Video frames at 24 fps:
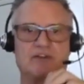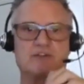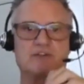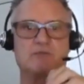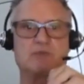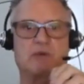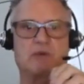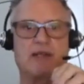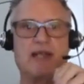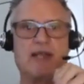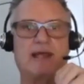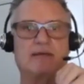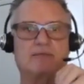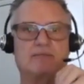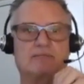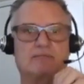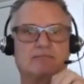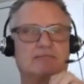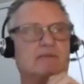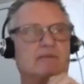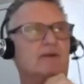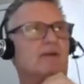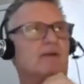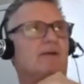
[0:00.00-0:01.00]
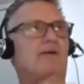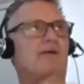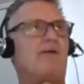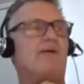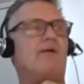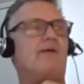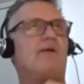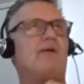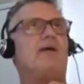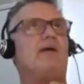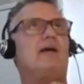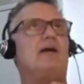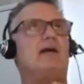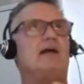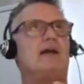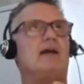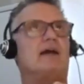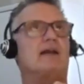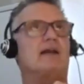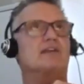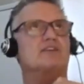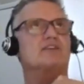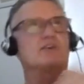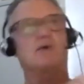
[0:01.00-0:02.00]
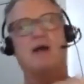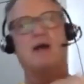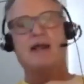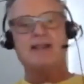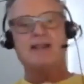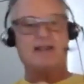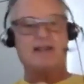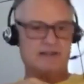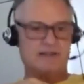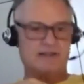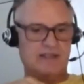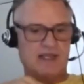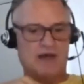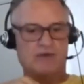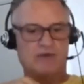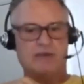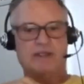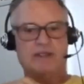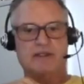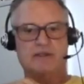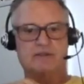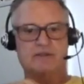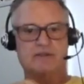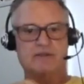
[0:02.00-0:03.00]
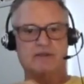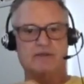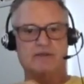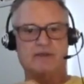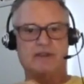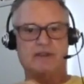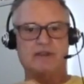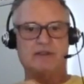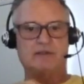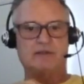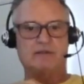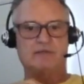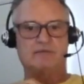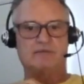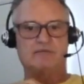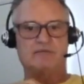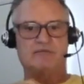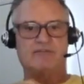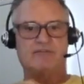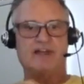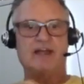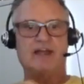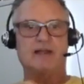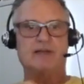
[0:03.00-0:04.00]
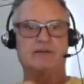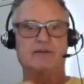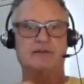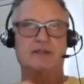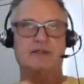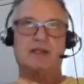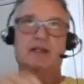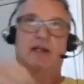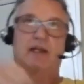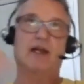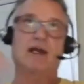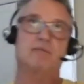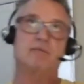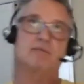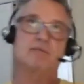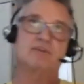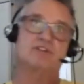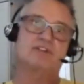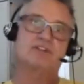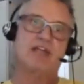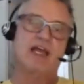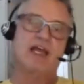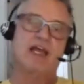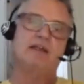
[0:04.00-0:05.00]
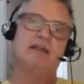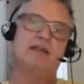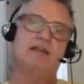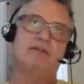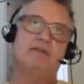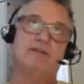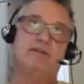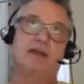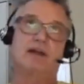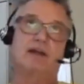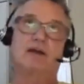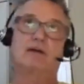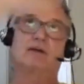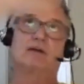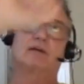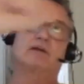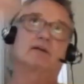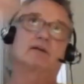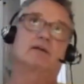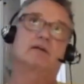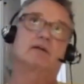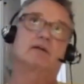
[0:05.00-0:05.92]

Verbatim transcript: And so I get down into the vent and I'm standing there cleaning the